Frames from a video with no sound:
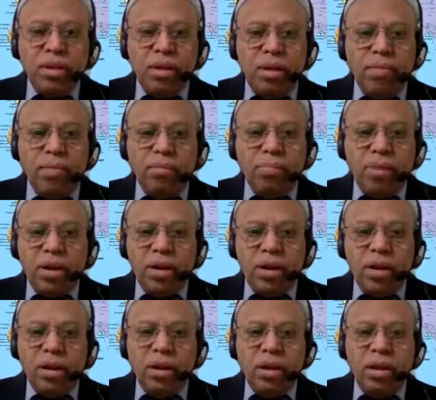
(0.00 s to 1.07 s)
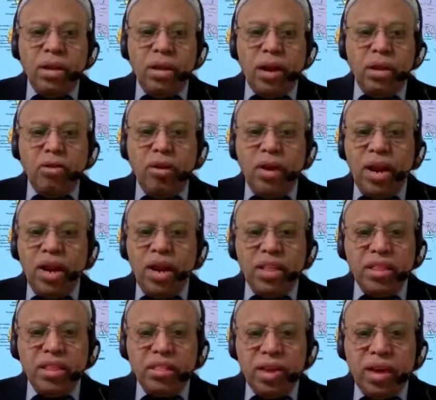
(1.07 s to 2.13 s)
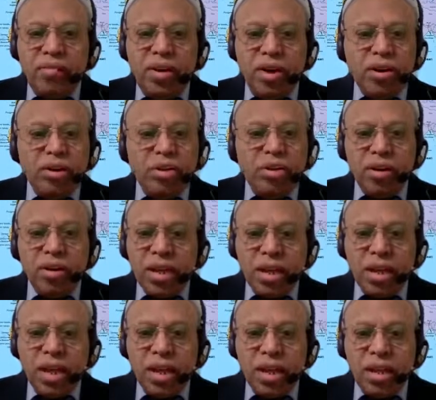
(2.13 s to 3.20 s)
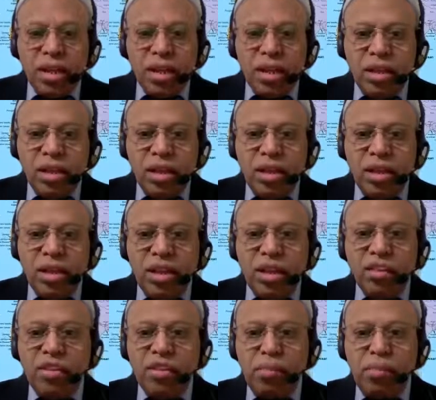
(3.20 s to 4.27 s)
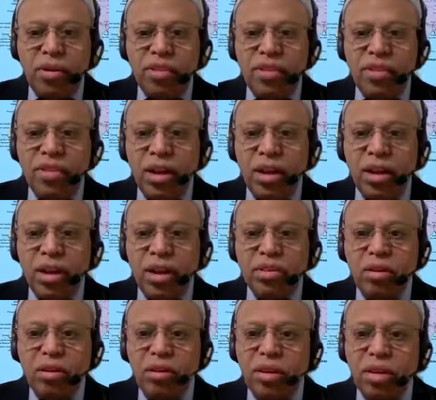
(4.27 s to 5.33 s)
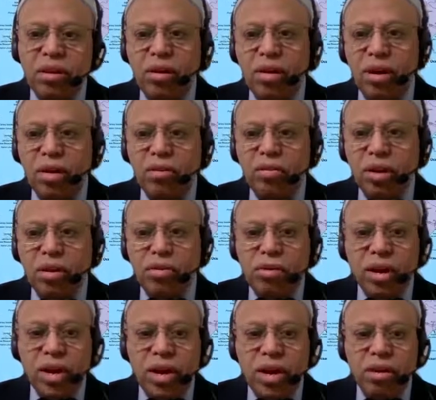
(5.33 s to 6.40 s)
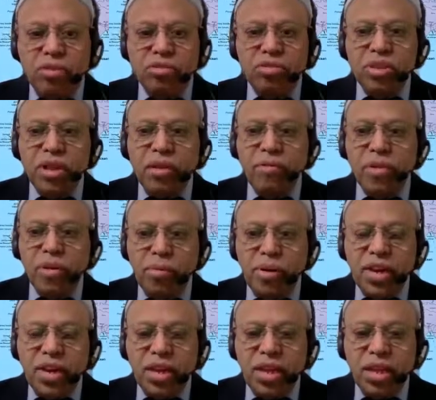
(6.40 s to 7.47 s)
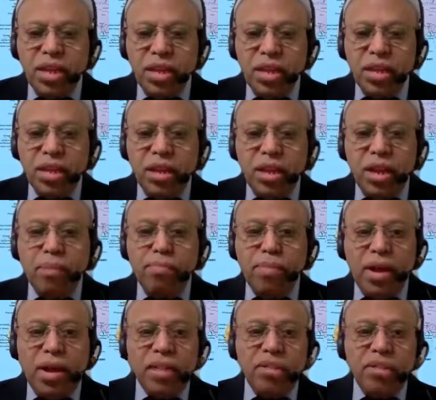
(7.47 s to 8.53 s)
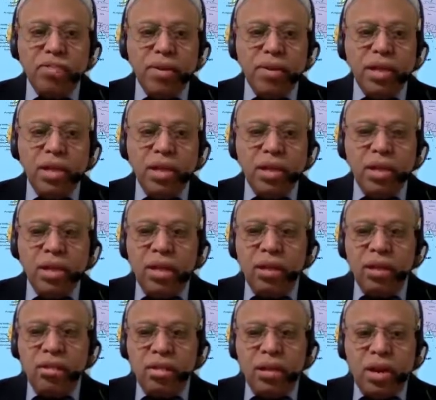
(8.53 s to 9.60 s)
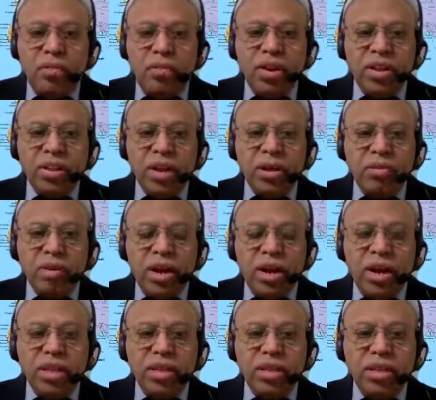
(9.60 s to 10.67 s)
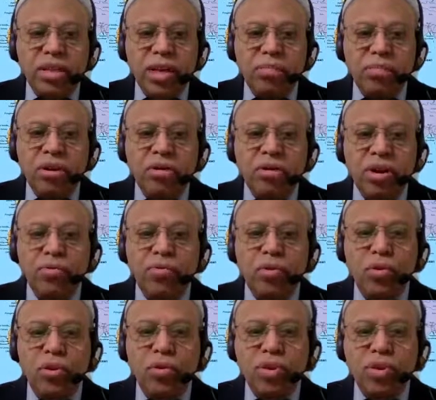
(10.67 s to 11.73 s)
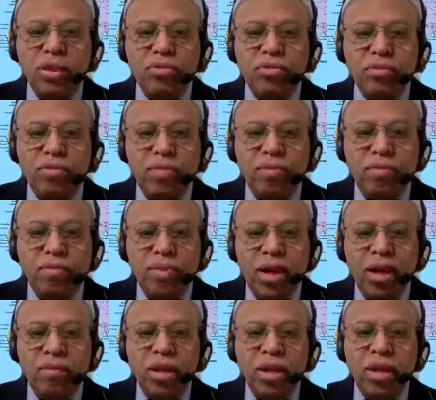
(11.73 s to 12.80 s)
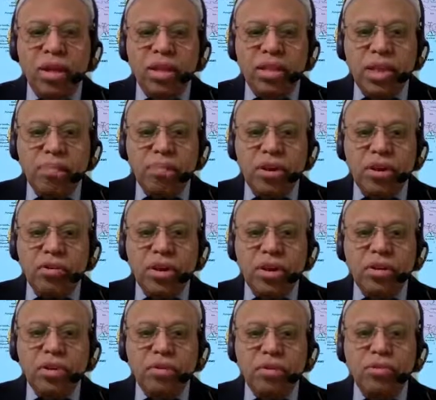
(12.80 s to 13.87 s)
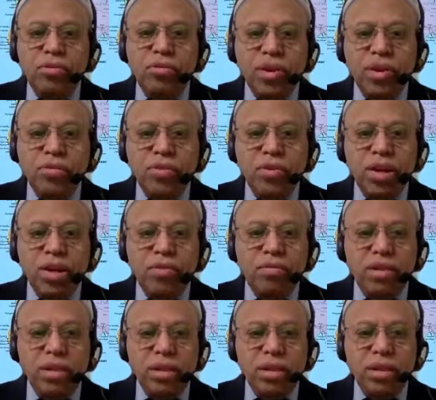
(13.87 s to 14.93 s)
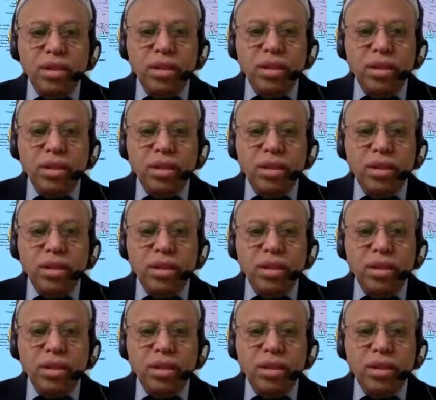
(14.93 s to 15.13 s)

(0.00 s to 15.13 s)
Remember, a ruler is a servant, not a king. He establishes Allah's laws according to the Quran to serve humanity in a balanced way. Reference Al Quran, chapter 24, verse 55, chapter 22, verse 41.